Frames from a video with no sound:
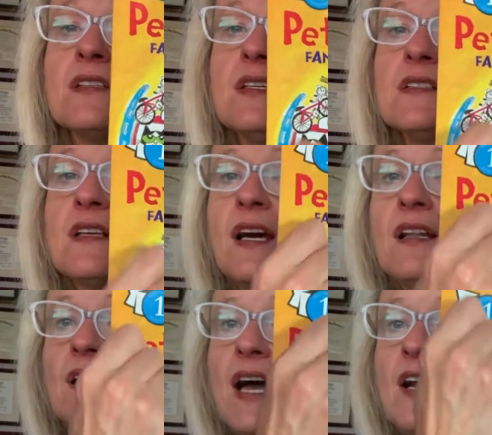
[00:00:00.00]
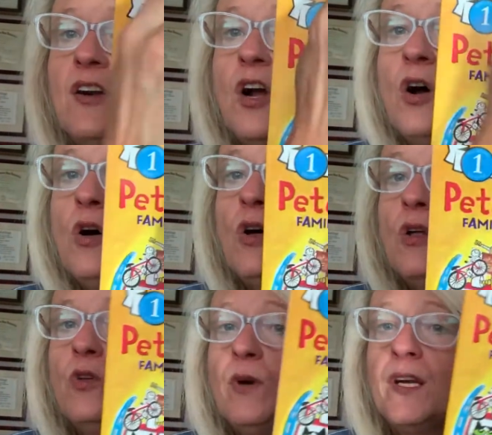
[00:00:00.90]
see, it's kind of lighter all
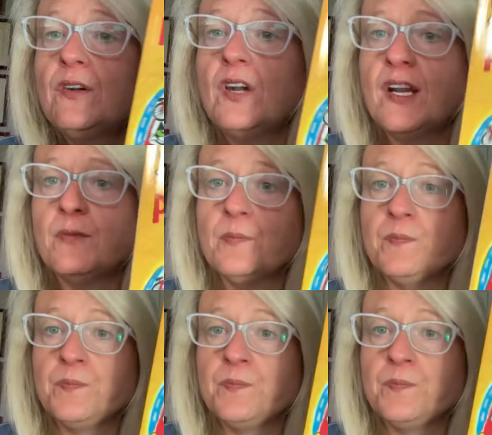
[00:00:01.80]
the way around.